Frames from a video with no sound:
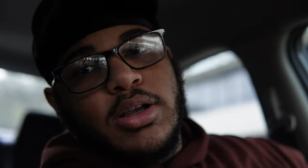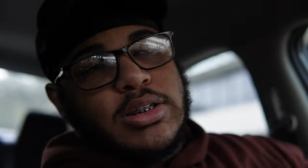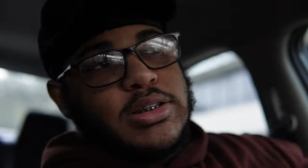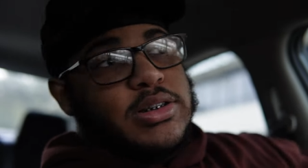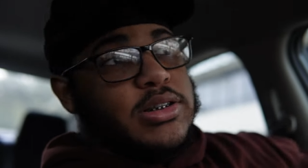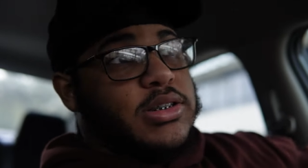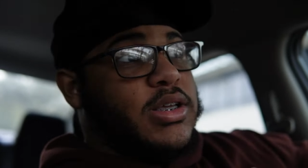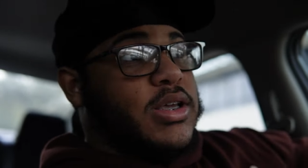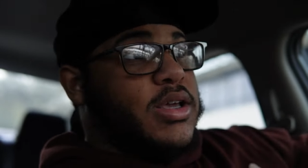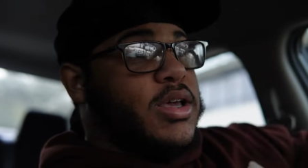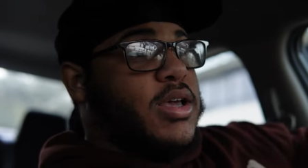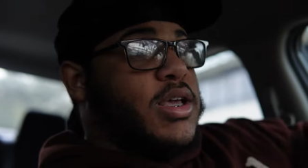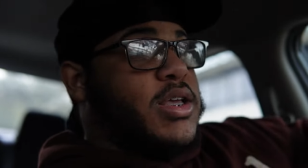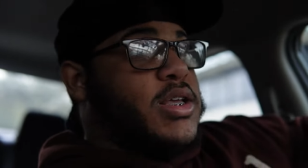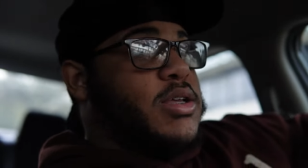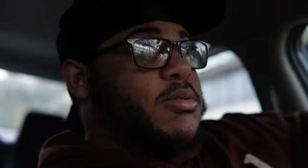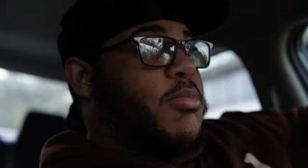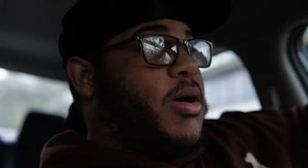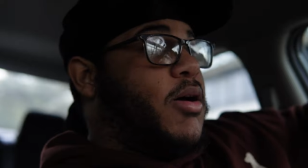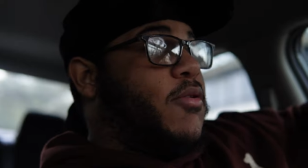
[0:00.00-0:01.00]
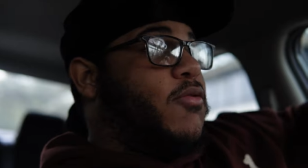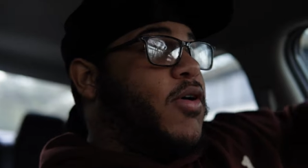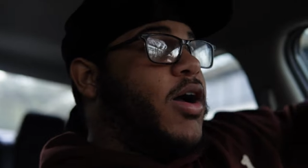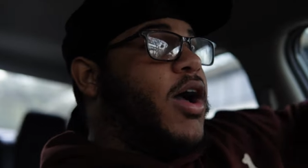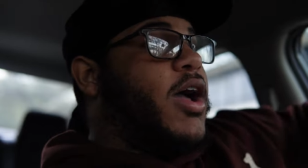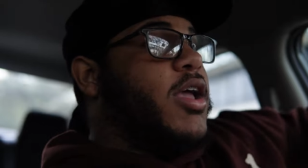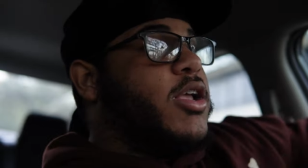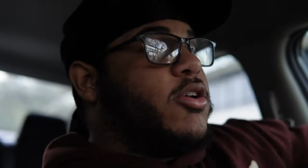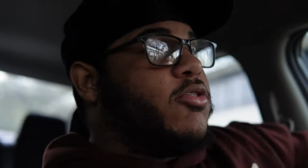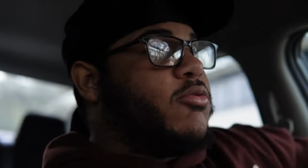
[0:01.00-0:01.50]
Cause about
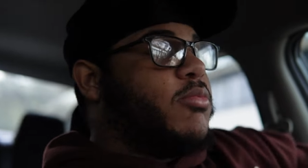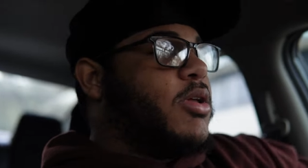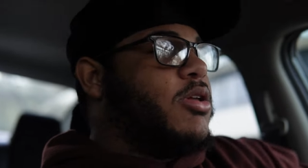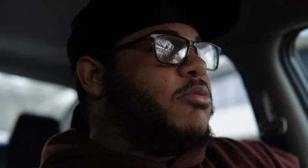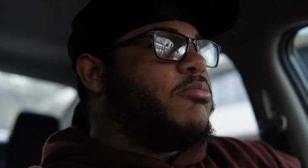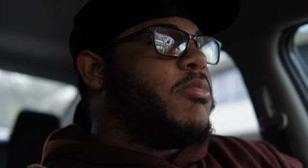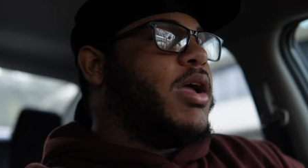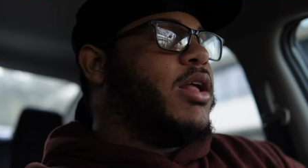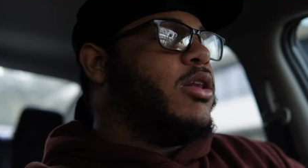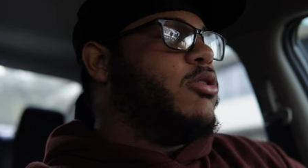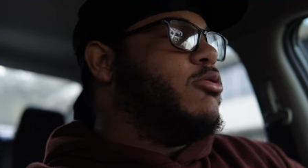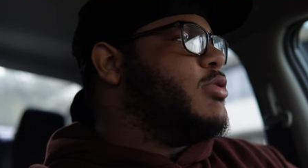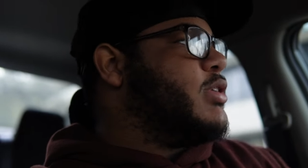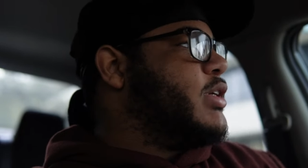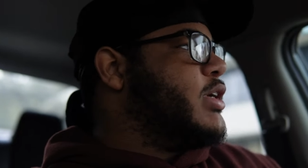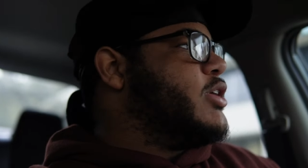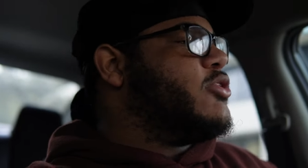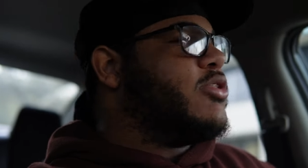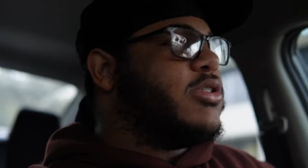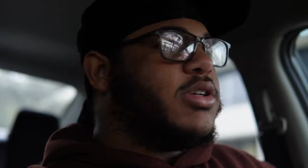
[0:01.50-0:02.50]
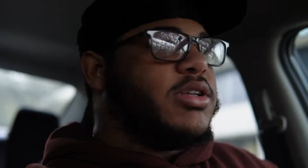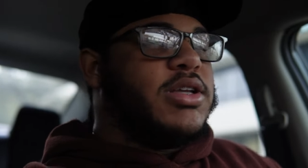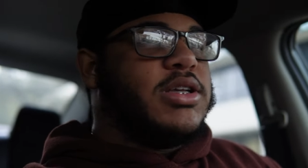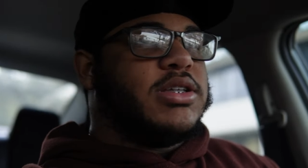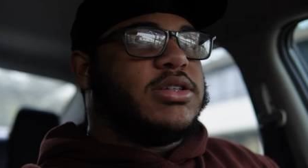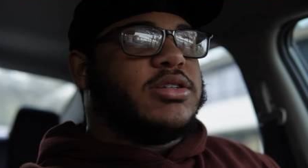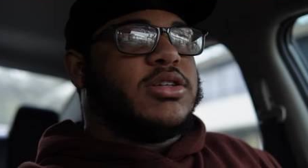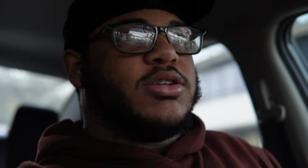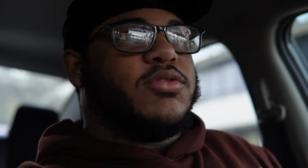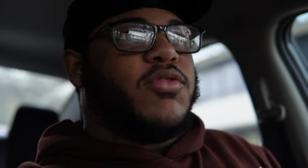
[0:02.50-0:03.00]
five years from now, you might lose interest in
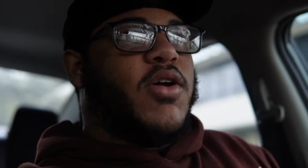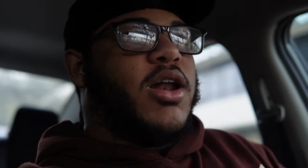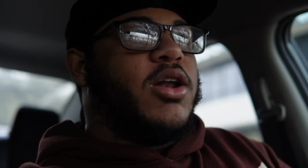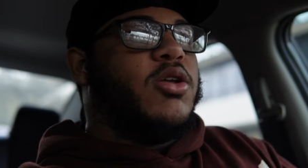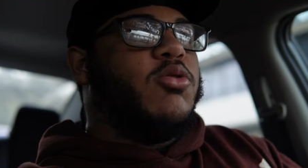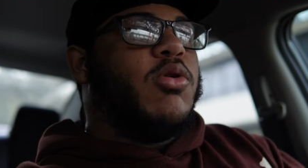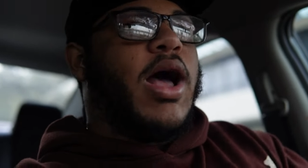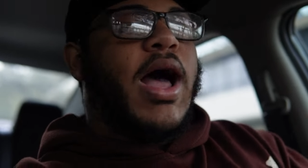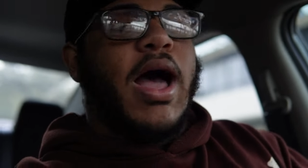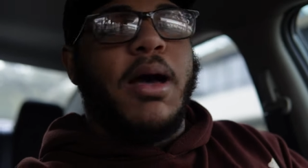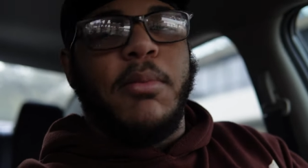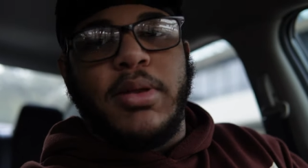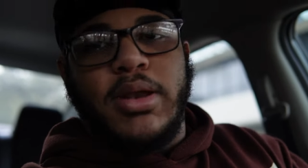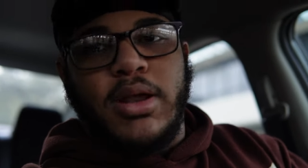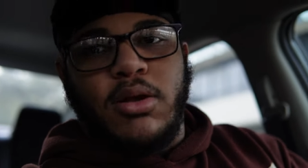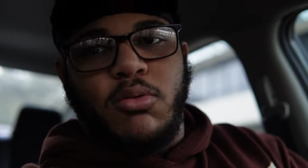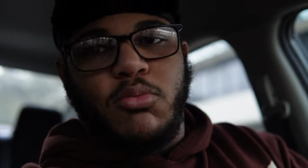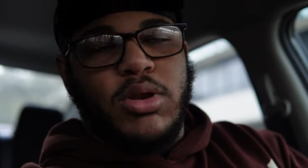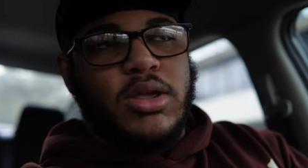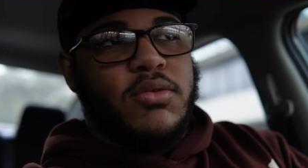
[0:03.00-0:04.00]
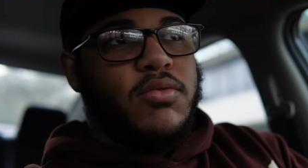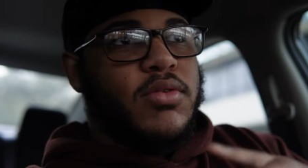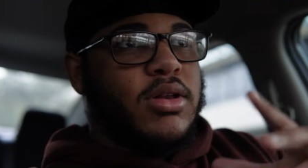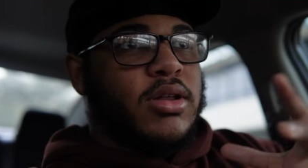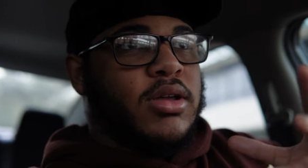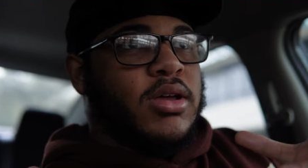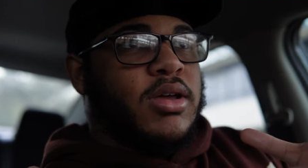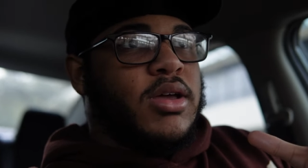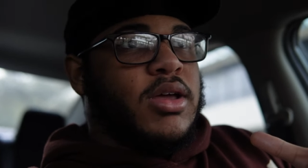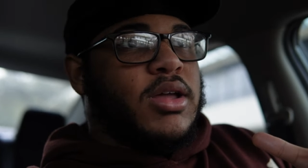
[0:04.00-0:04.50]
this and just find a new hobby that don't even
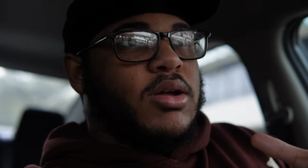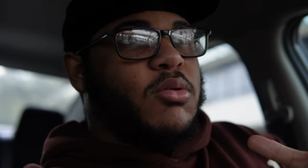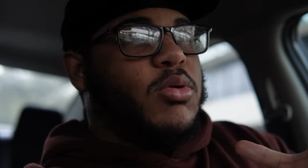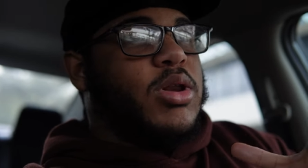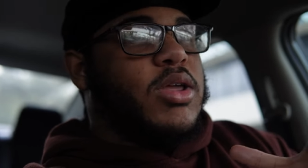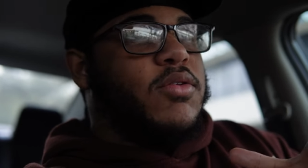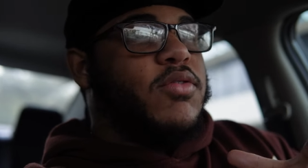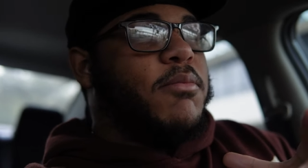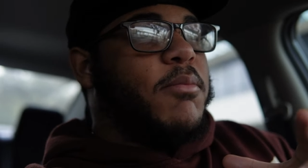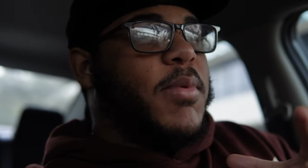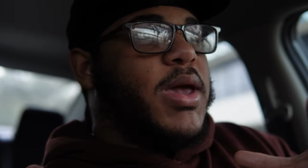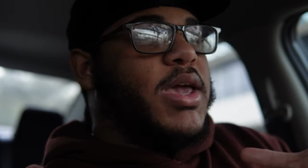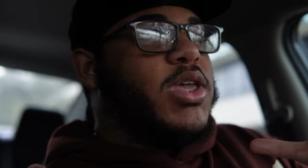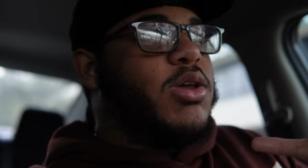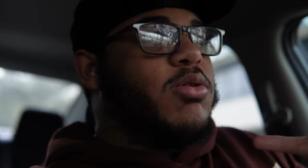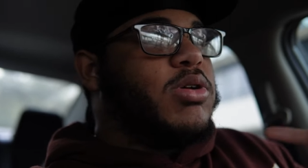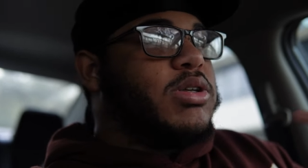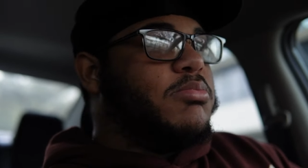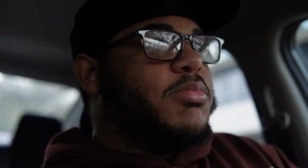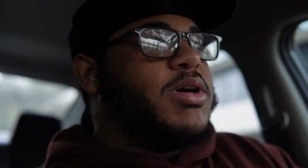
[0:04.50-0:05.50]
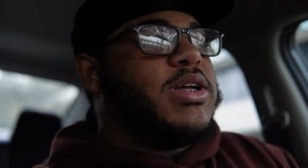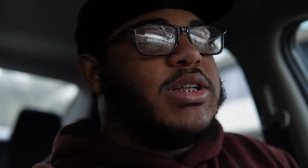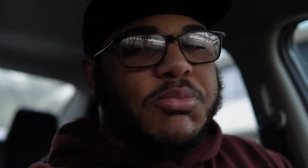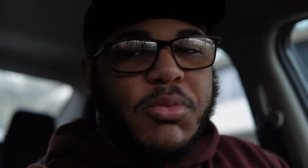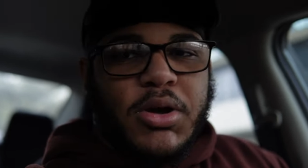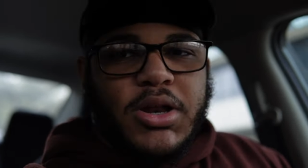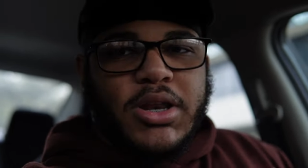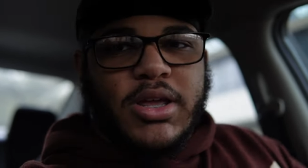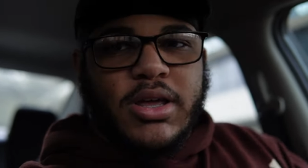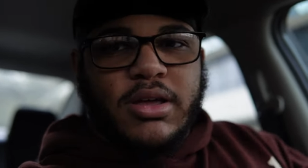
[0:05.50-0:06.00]
won't even make you as much
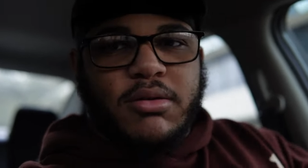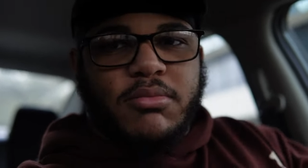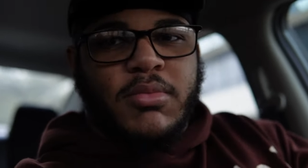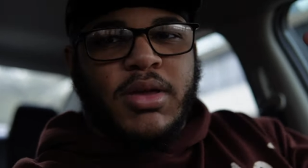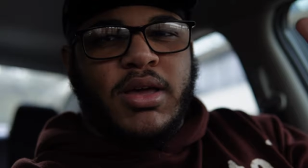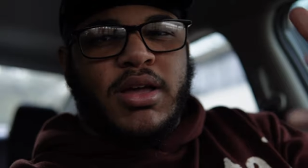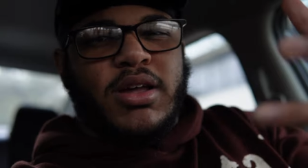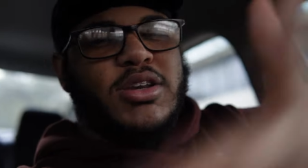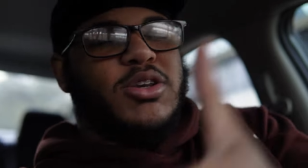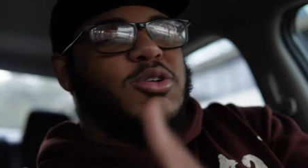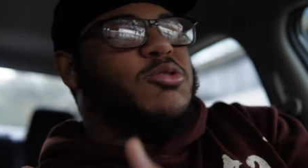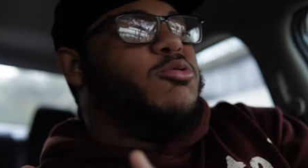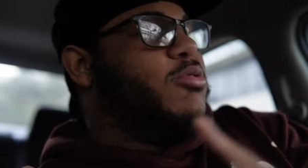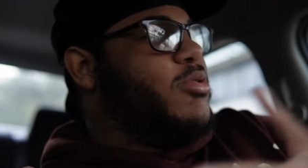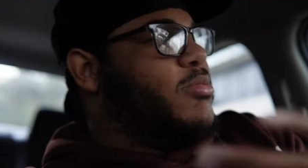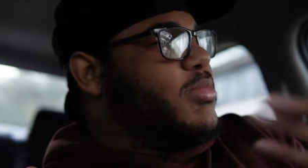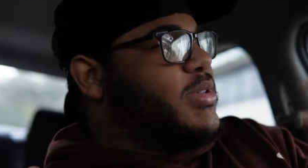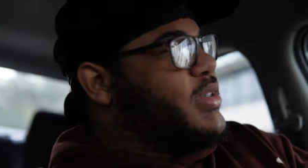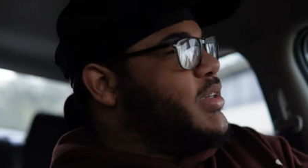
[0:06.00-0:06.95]
money or do. You know what I'm